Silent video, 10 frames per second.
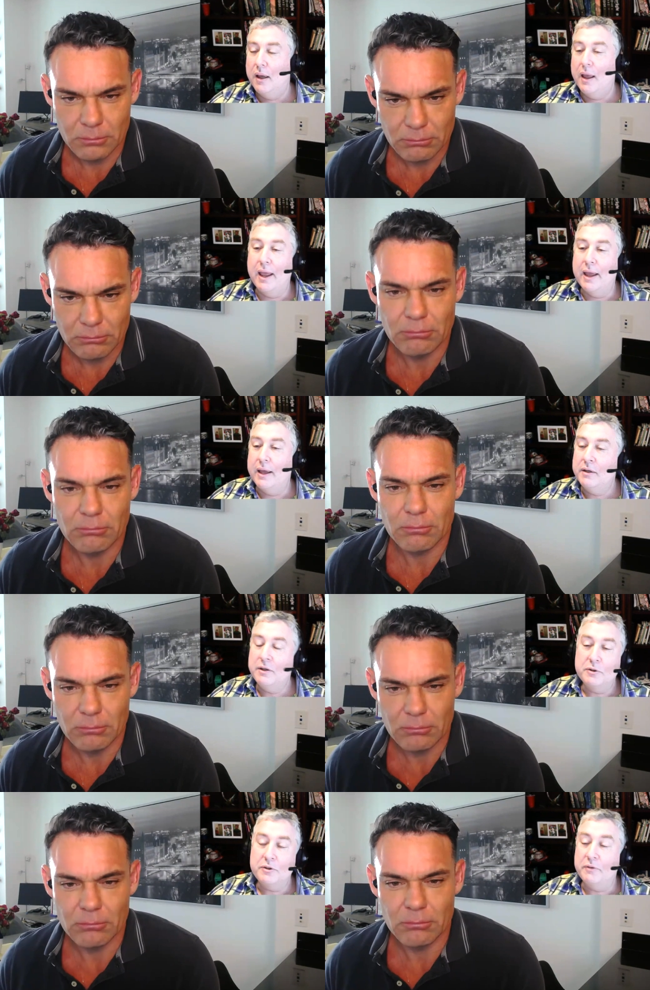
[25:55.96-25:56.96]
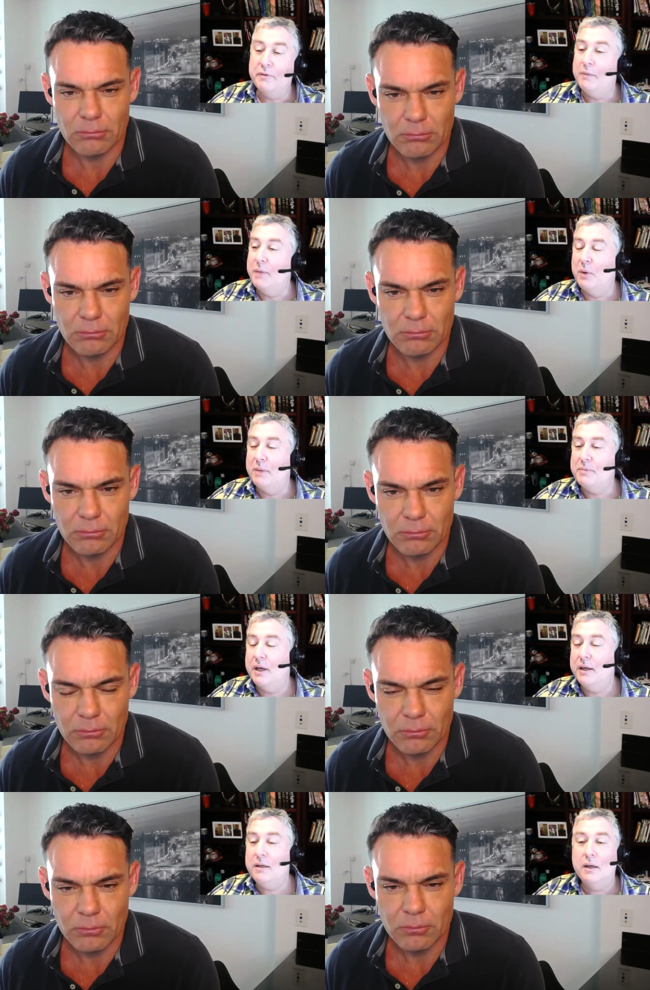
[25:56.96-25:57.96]
Speaker 1: and you'll, you'll find my
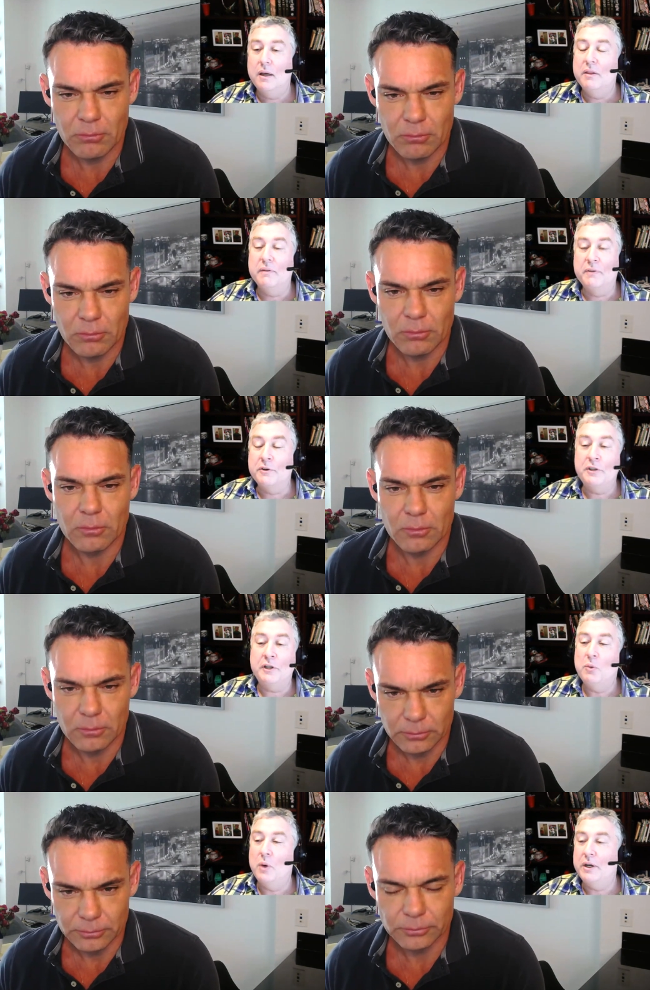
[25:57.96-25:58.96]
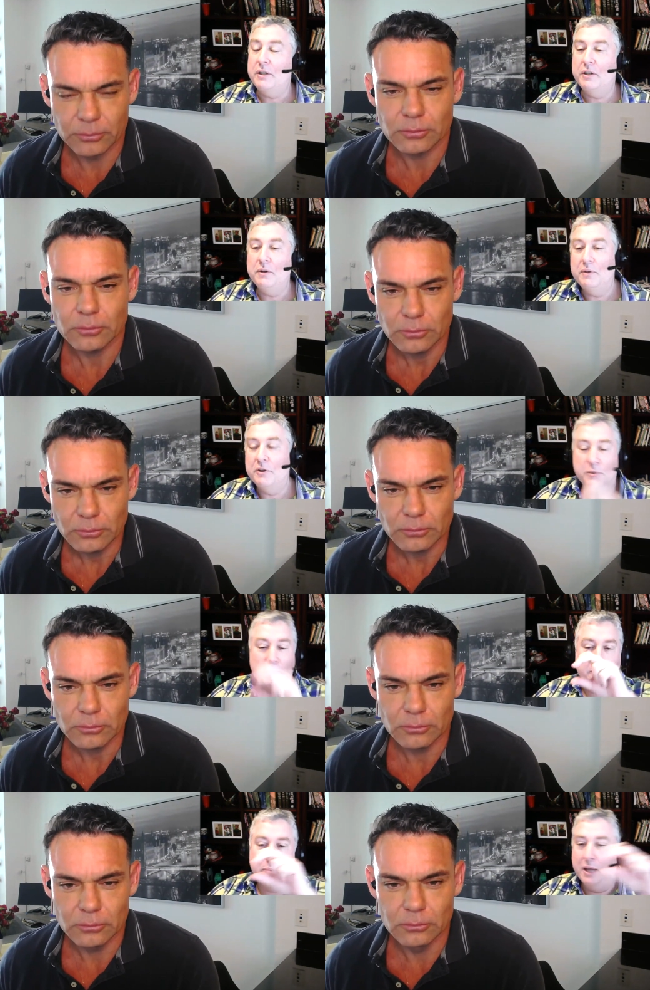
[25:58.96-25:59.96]
website. The first thing I want to do, there's a
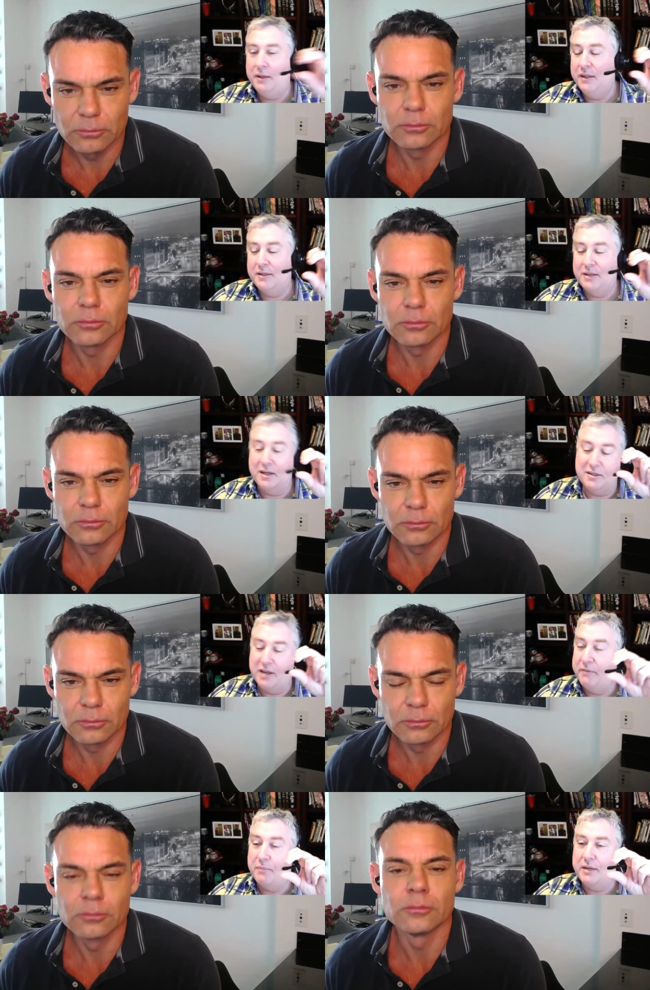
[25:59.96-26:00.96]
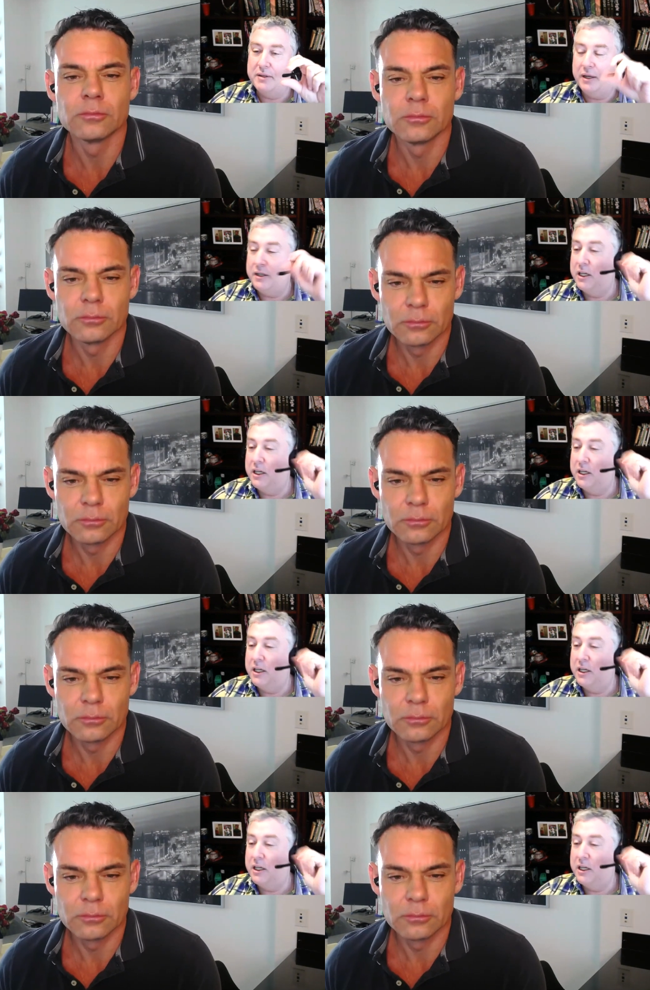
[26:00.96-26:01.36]
big button that says save my seat.